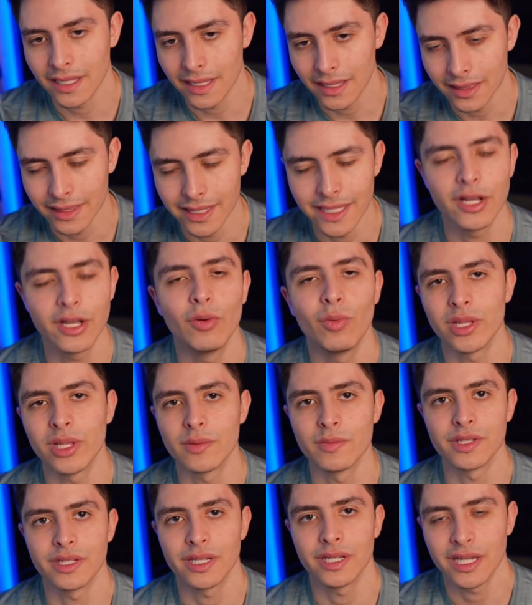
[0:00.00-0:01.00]
Nico
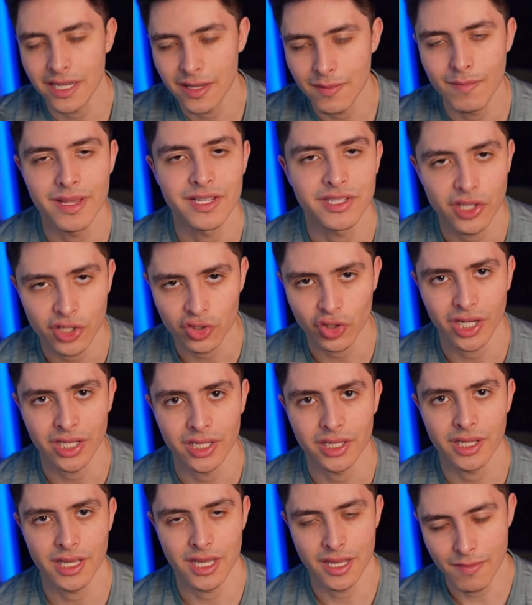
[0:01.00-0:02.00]
Williams, he missed the train. He